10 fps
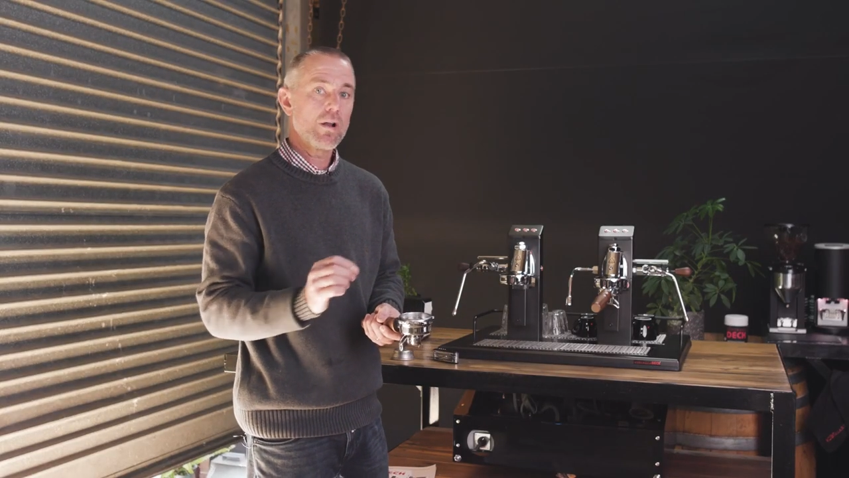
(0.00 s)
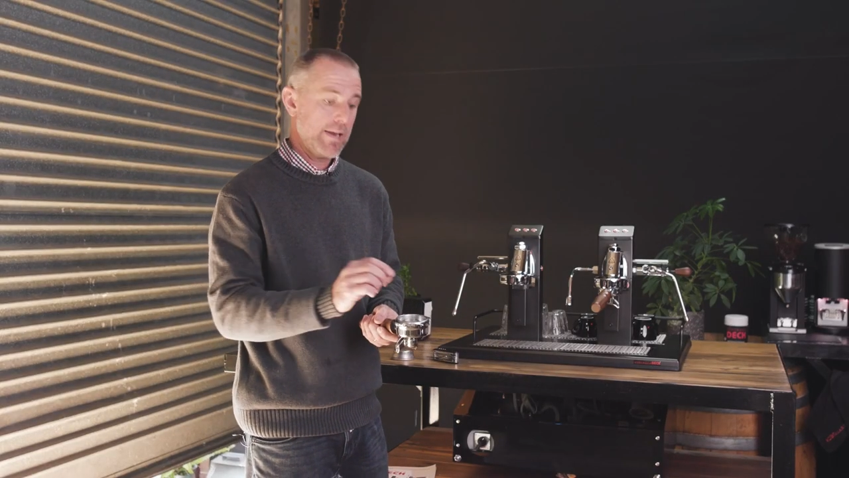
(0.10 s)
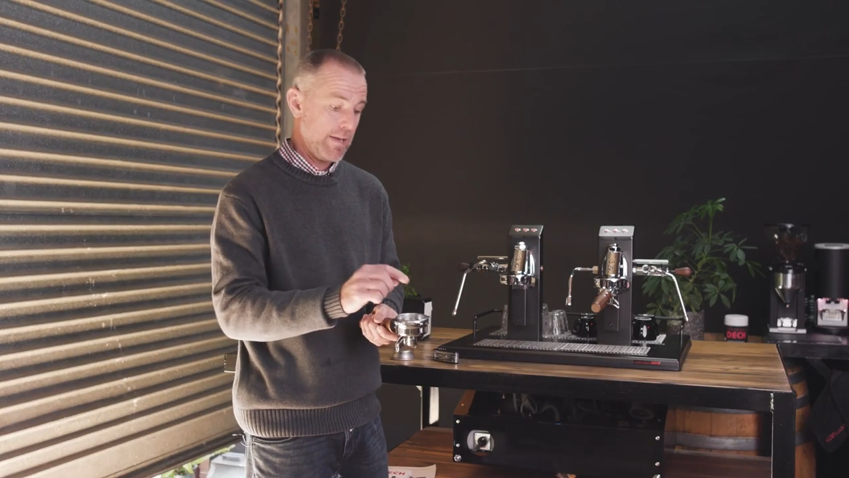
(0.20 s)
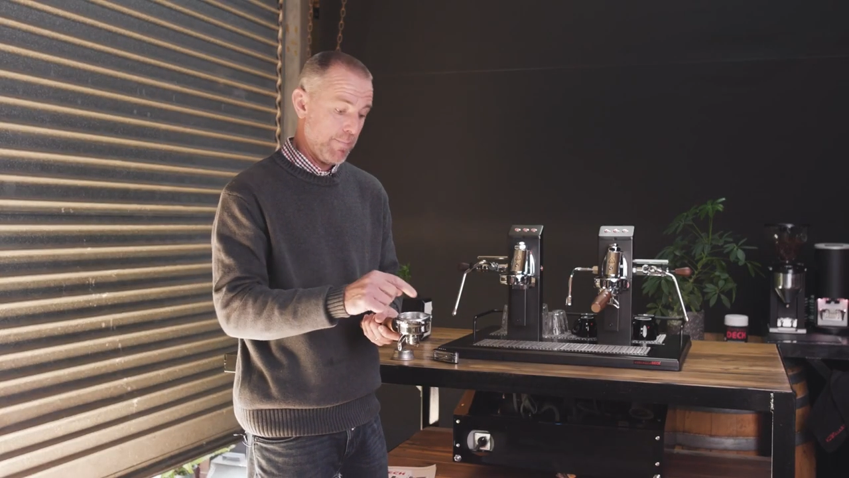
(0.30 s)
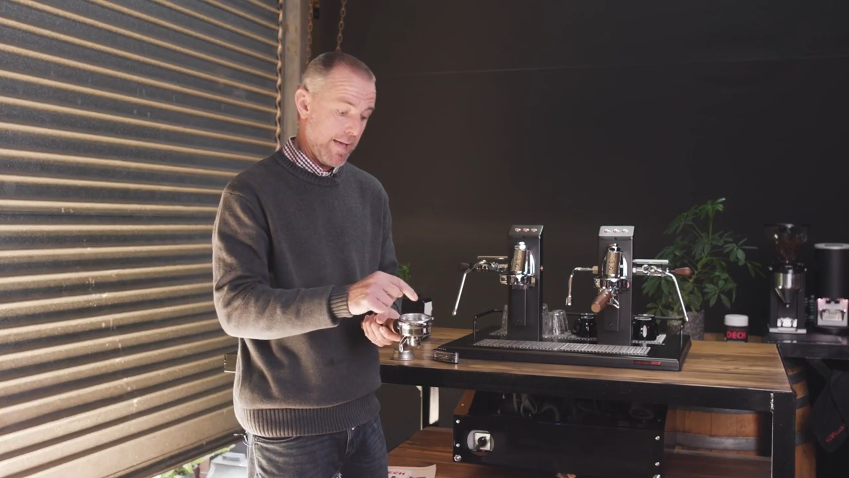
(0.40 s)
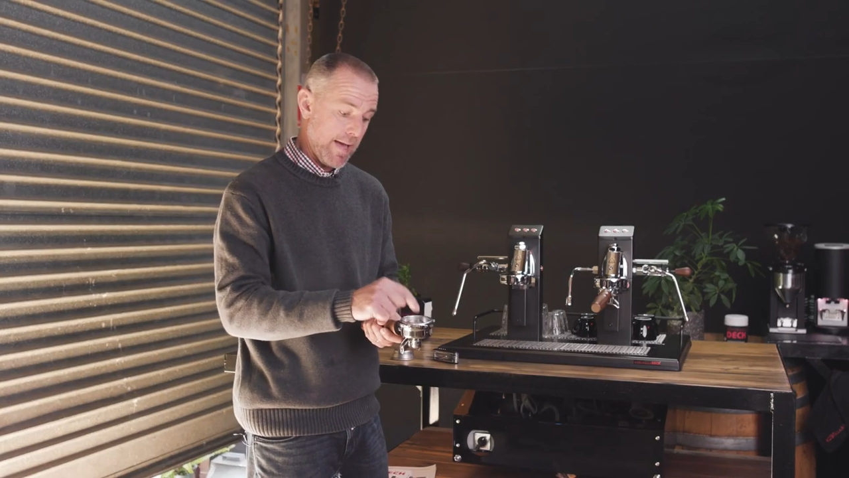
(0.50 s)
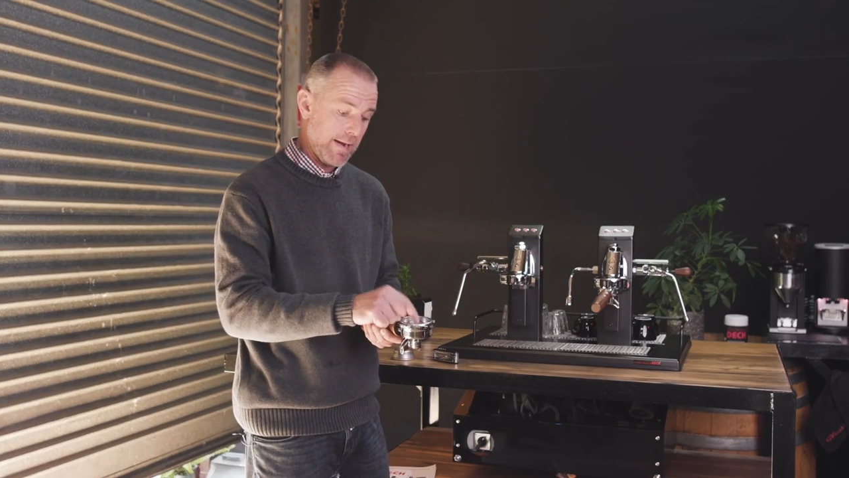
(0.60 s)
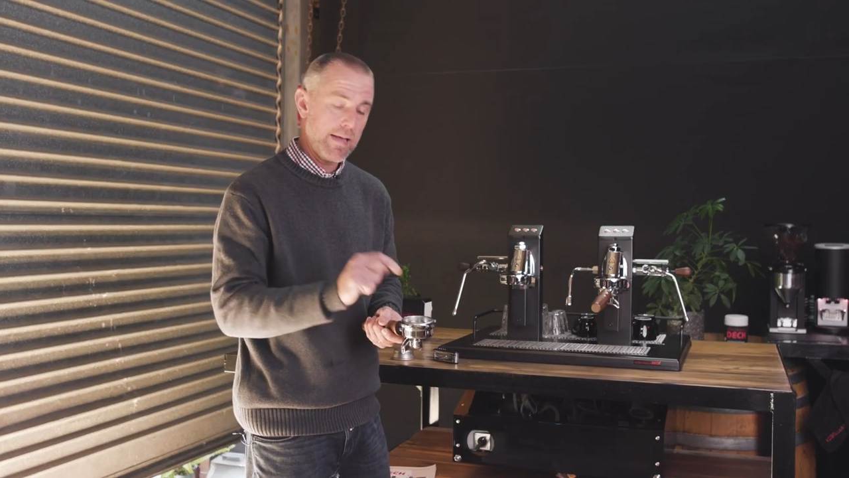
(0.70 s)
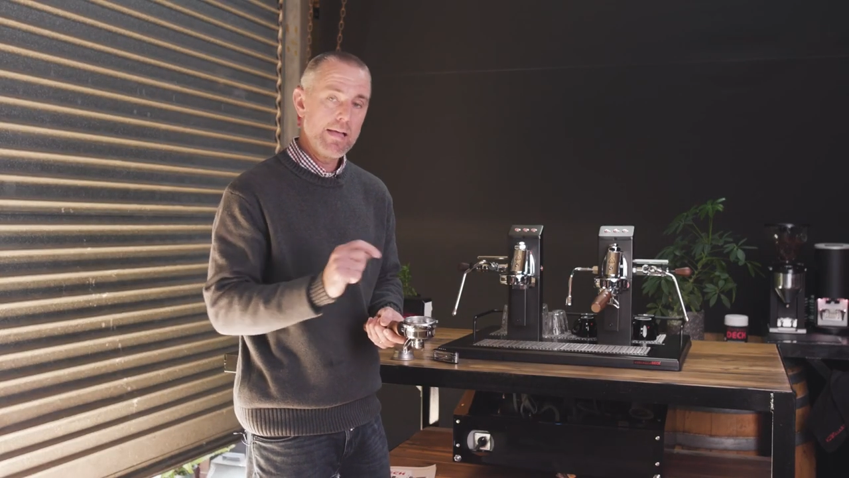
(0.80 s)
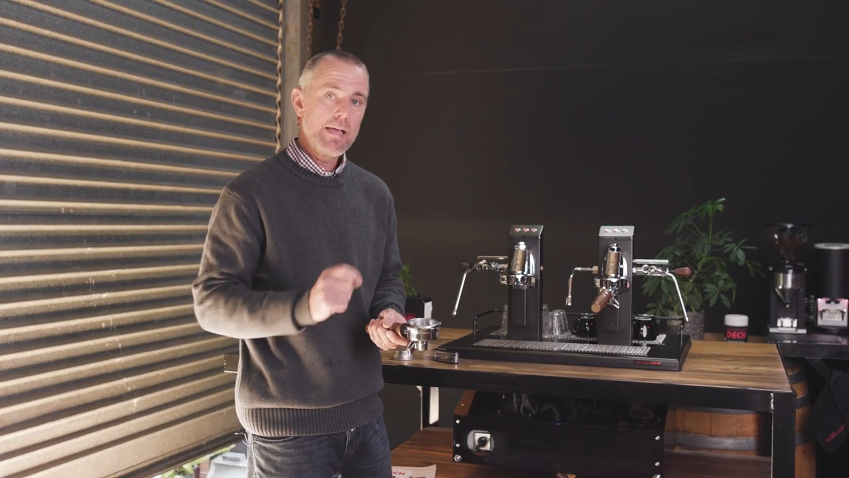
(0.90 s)
cleaning
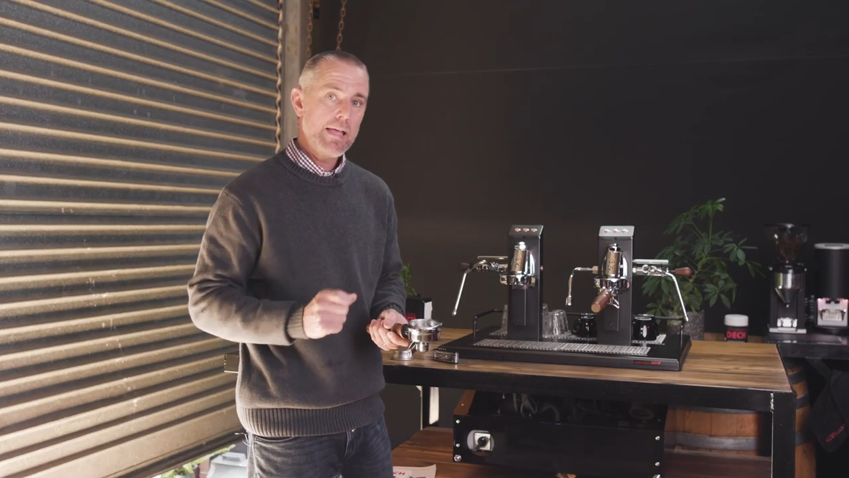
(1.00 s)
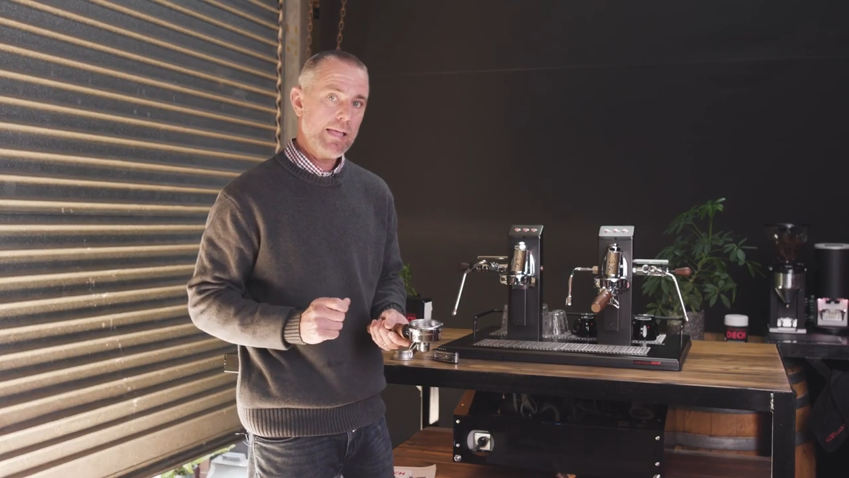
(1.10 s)
powder